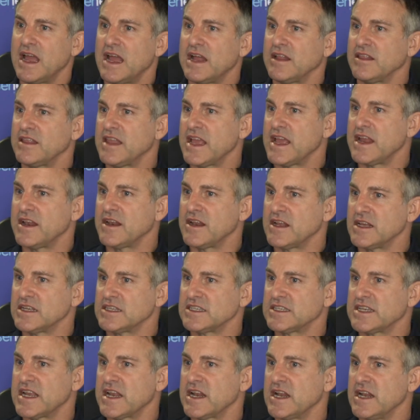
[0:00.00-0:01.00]
and then
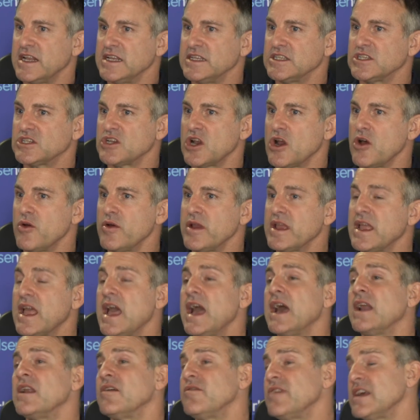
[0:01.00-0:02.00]
steadily slowing
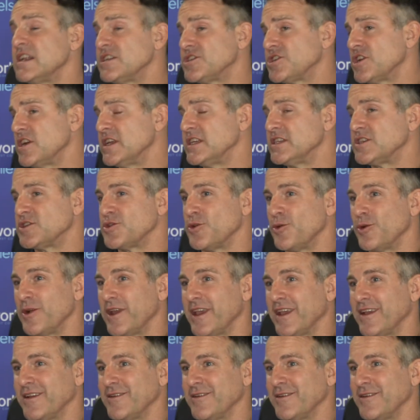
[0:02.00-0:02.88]
and eventually stalling.